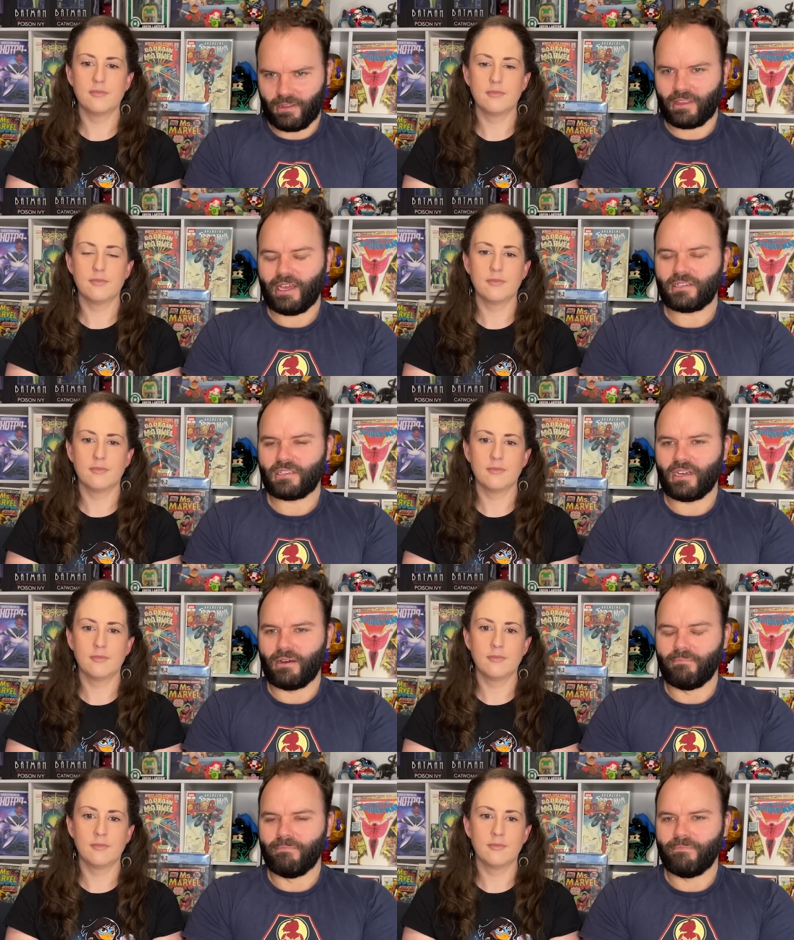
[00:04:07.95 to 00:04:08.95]
Speaker 1: that
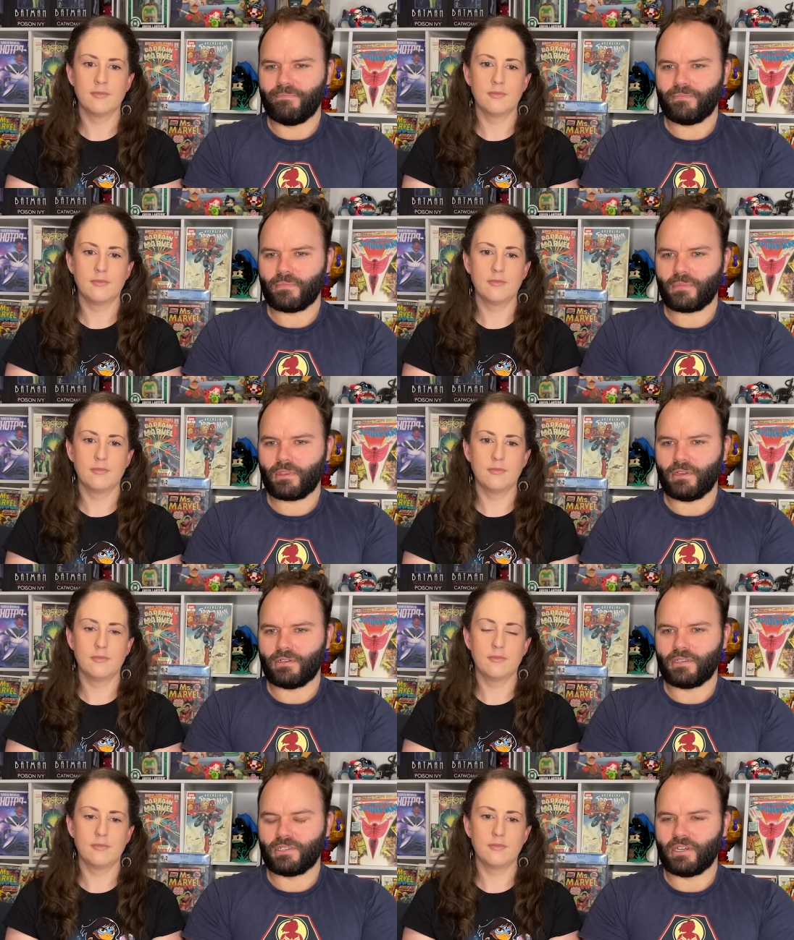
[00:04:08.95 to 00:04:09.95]
um
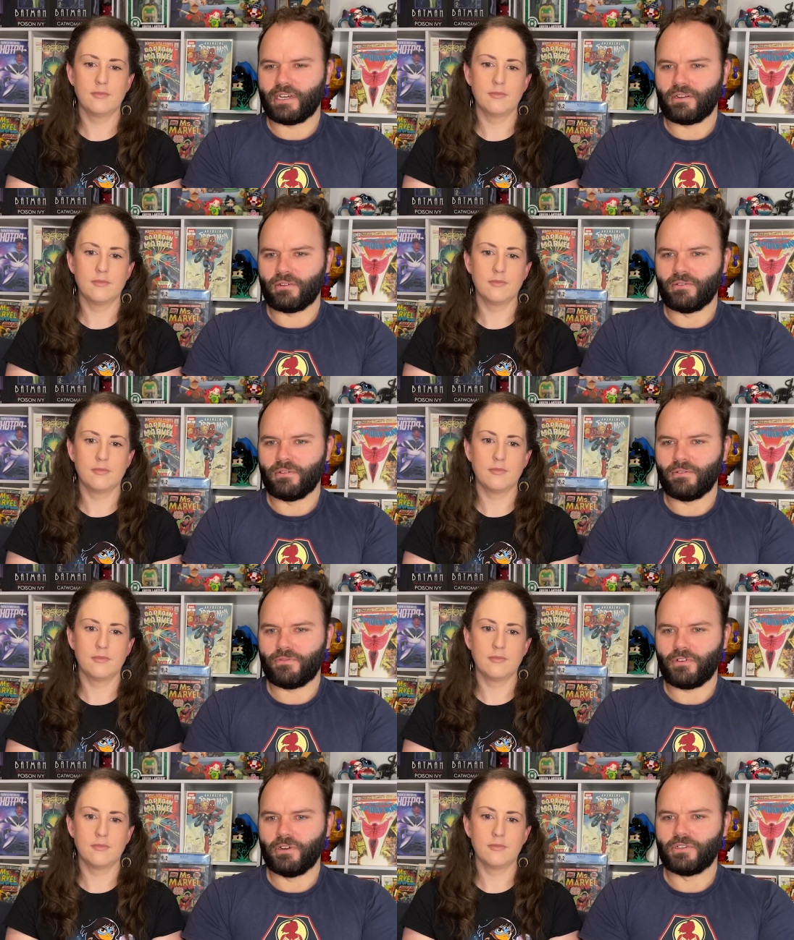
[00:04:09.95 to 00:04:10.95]
design on
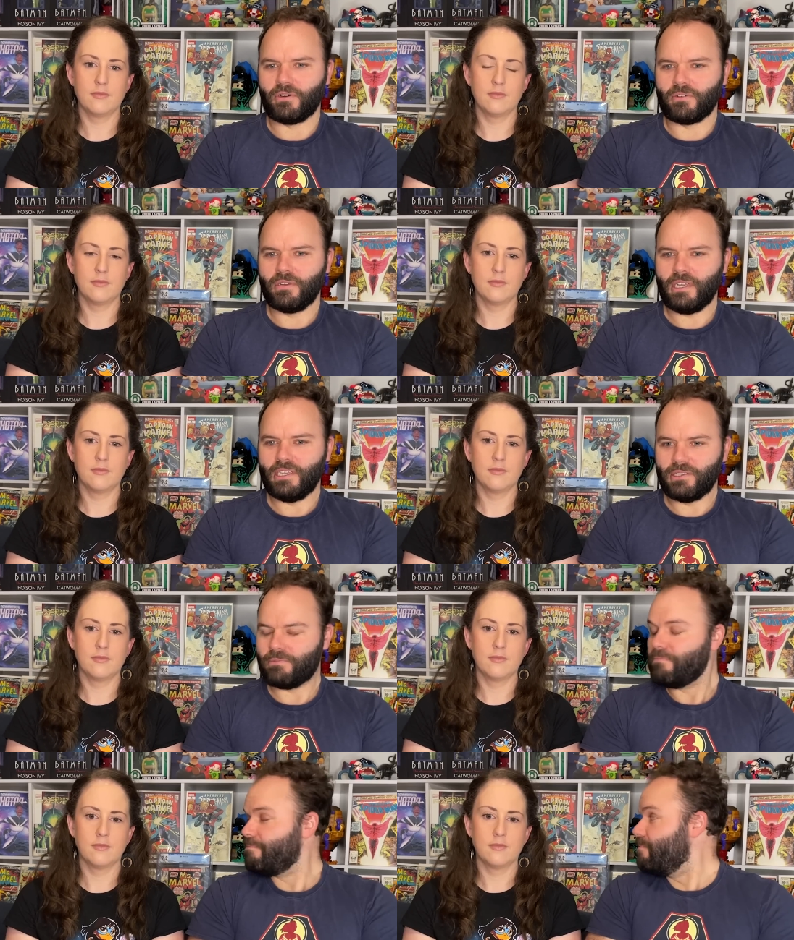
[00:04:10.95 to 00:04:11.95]
Photon is
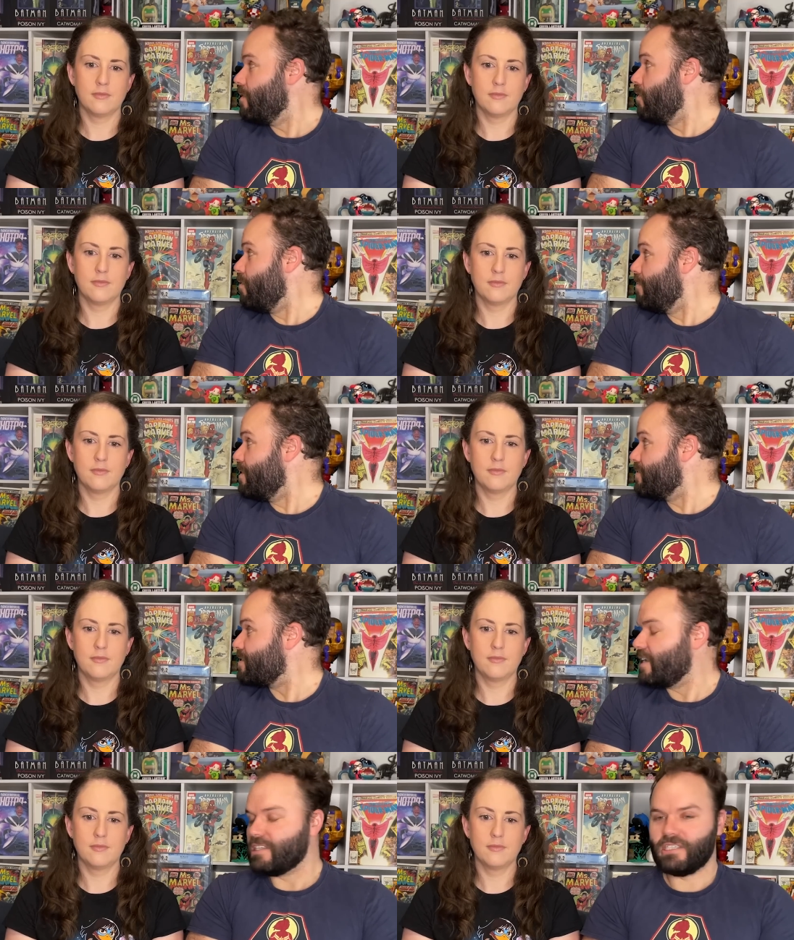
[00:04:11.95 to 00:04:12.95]

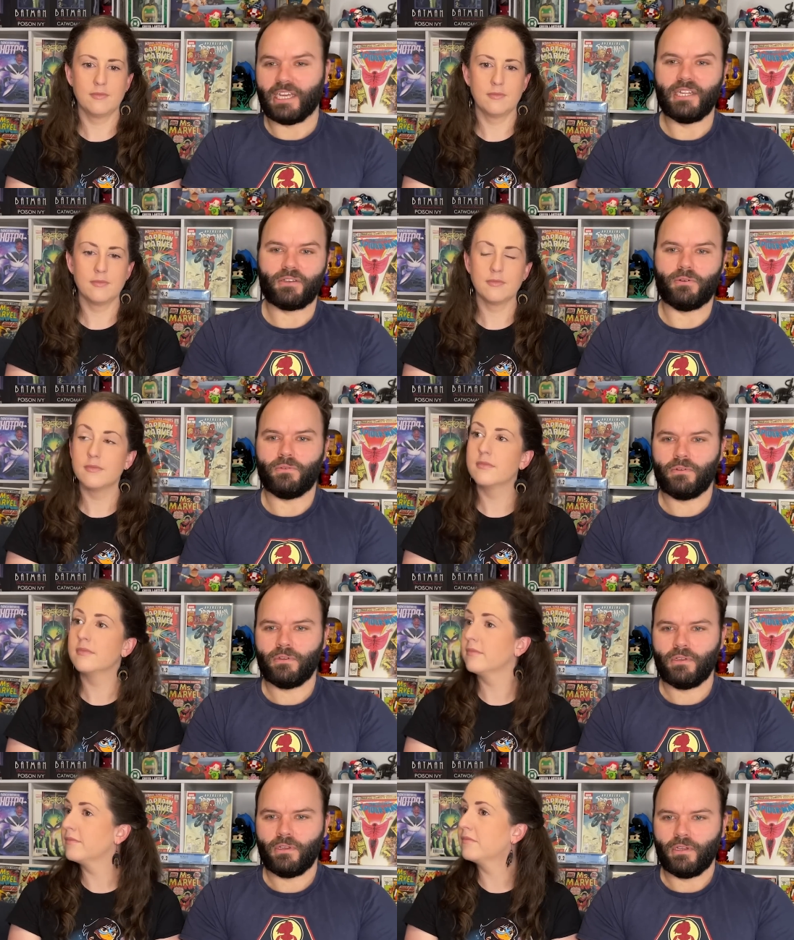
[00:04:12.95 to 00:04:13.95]
almost identical
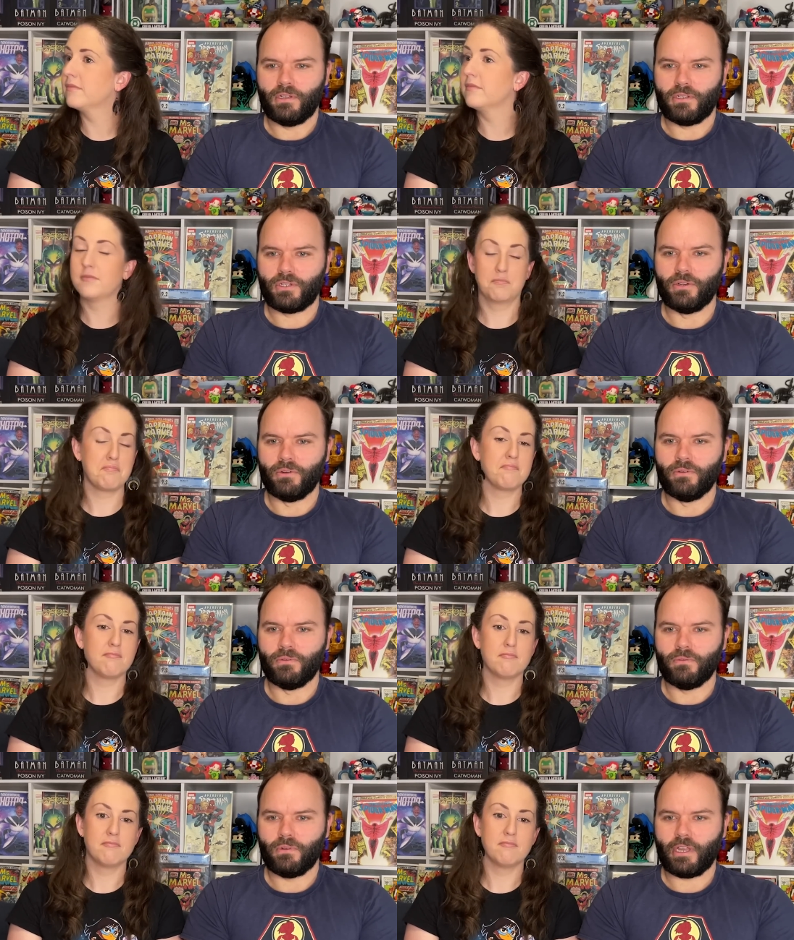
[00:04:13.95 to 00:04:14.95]

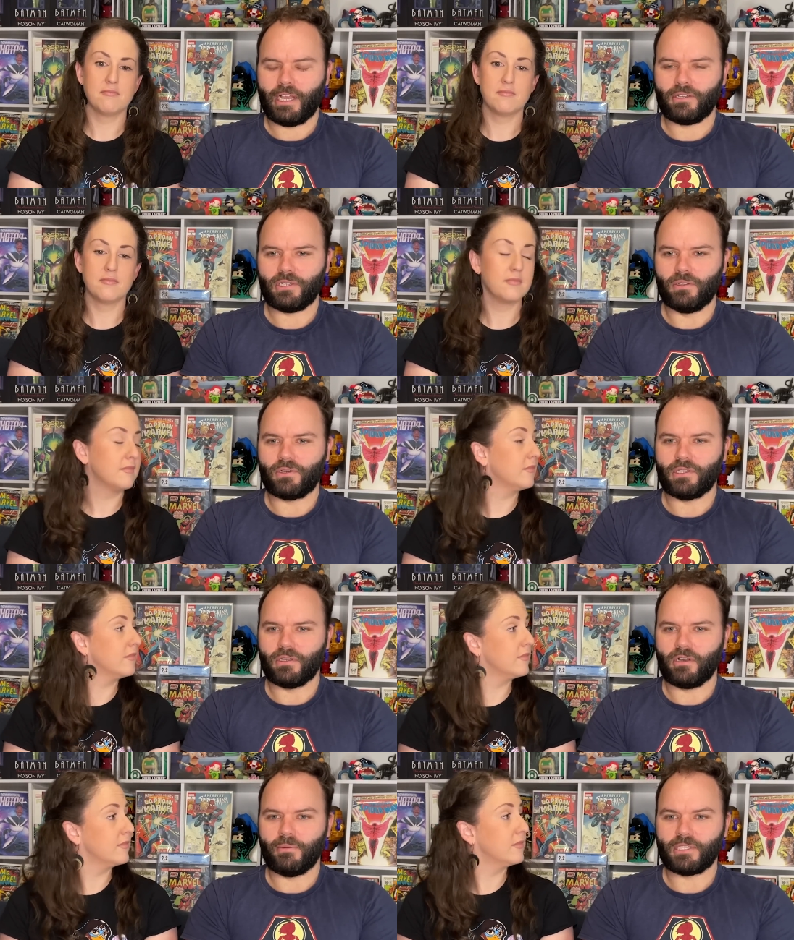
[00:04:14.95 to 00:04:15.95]
to how she looks in
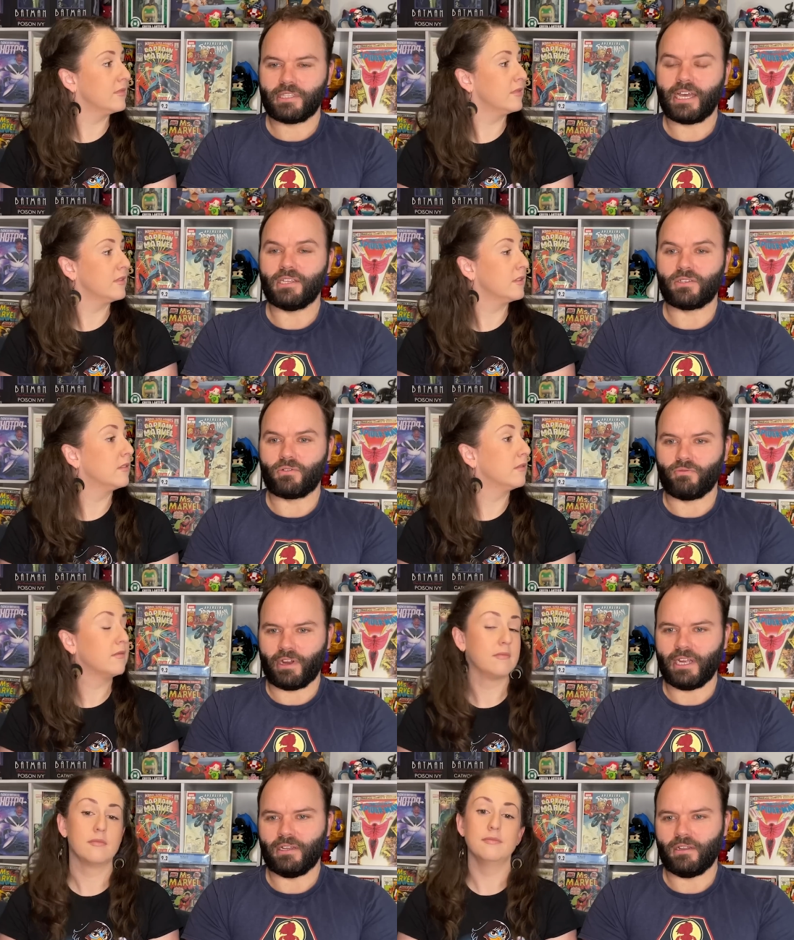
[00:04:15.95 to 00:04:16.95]
the comics. That is
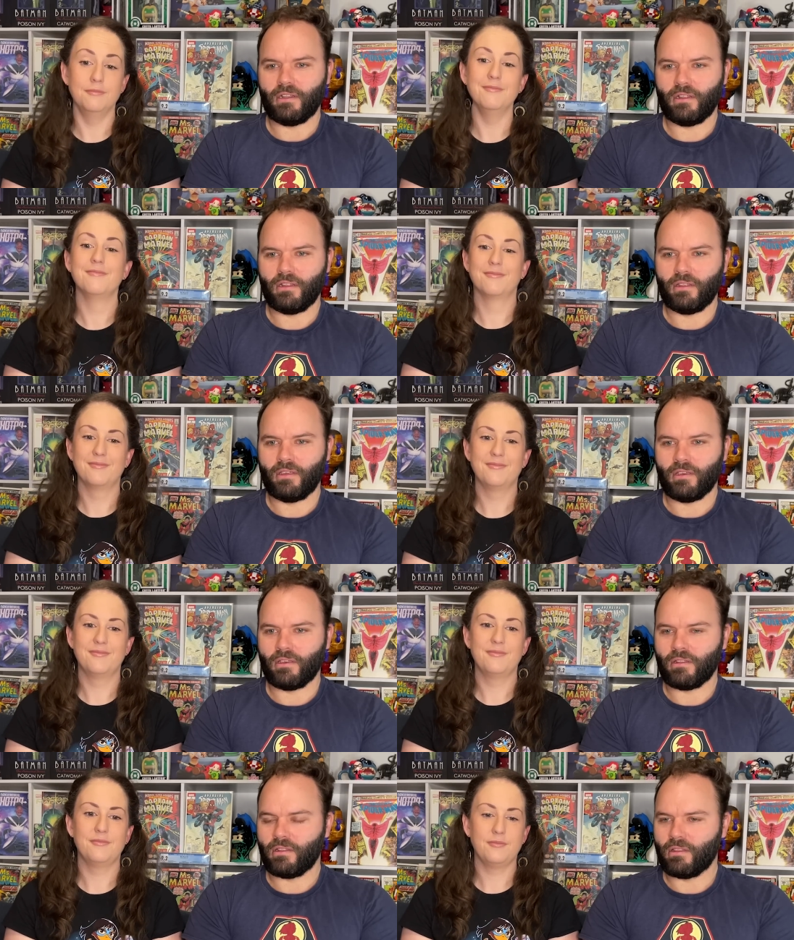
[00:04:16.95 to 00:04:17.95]
great. Mm.
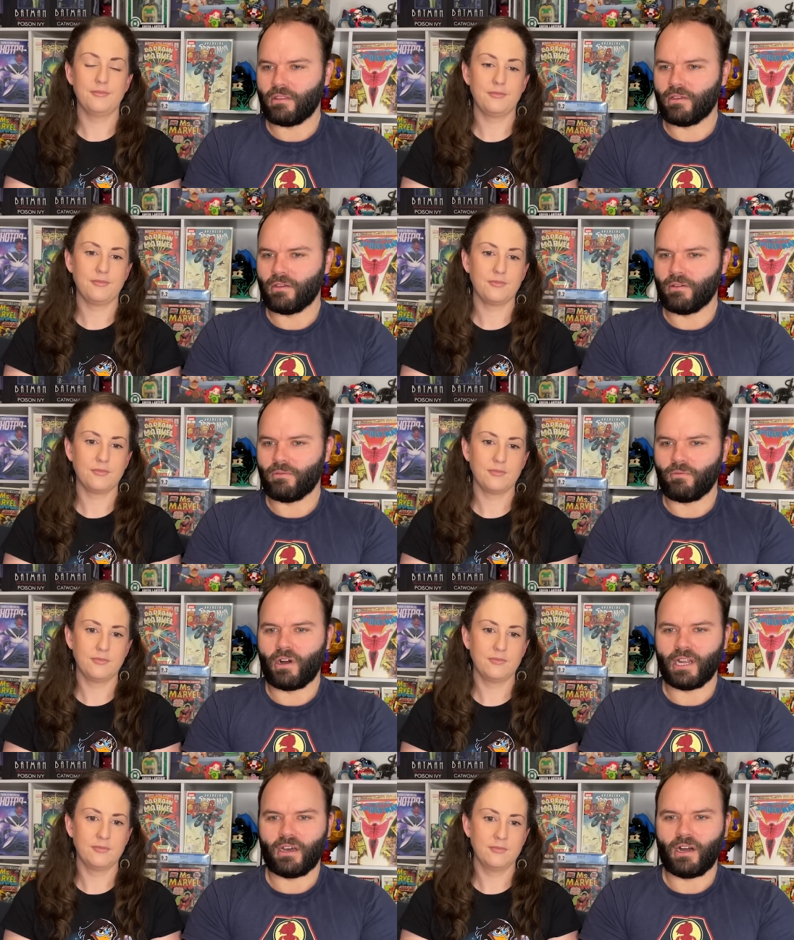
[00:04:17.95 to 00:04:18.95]
The the
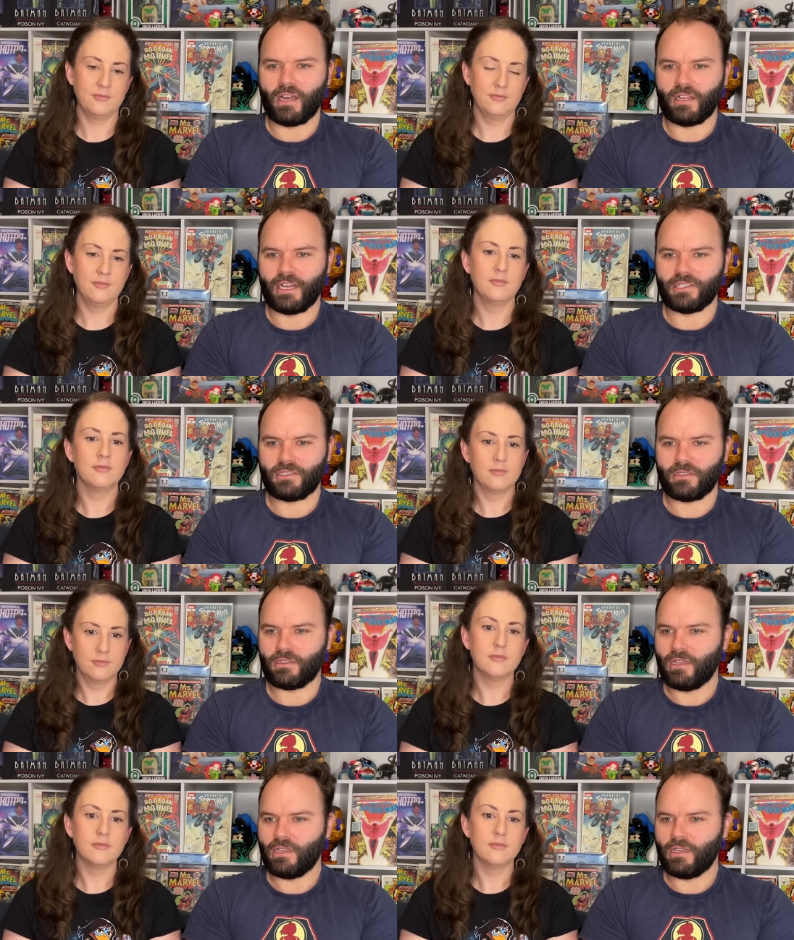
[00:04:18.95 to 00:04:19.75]
white highlights.